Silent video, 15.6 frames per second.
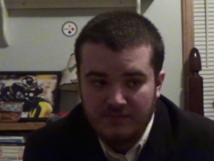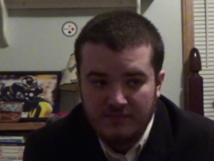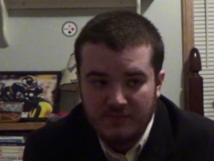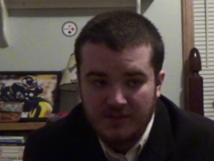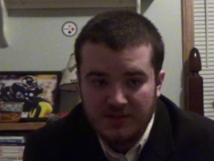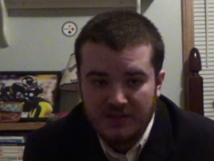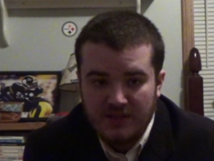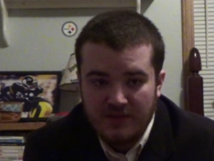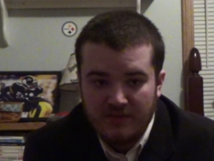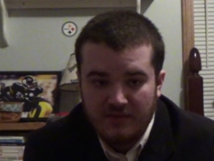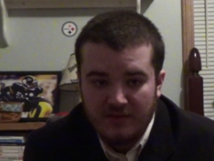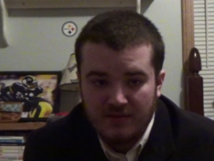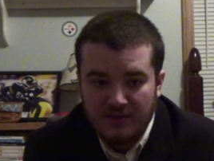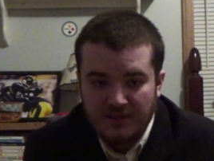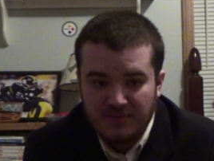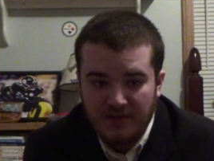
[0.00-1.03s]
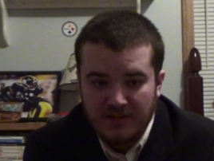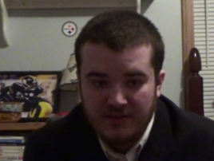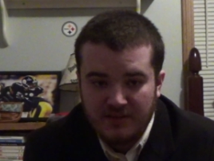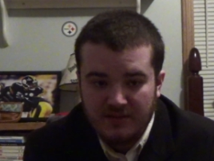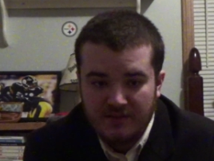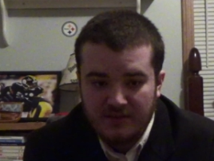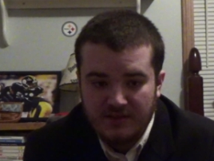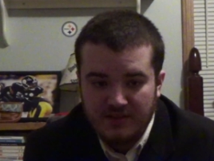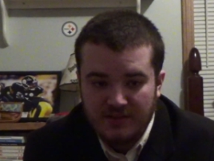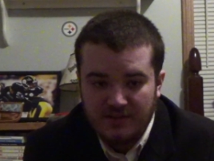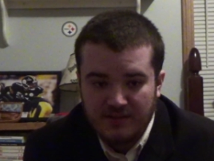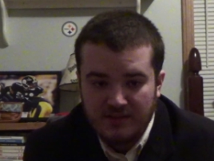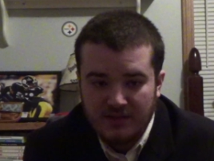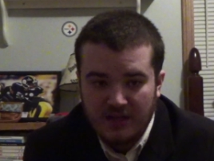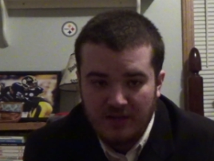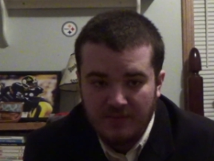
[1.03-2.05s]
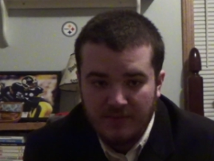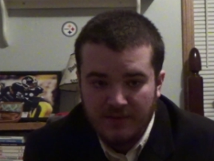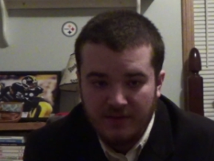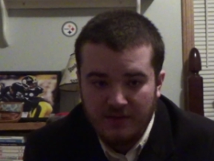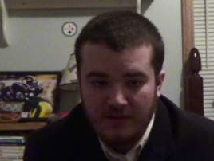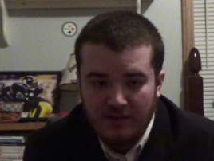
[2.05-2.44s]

You just never expected to see this coming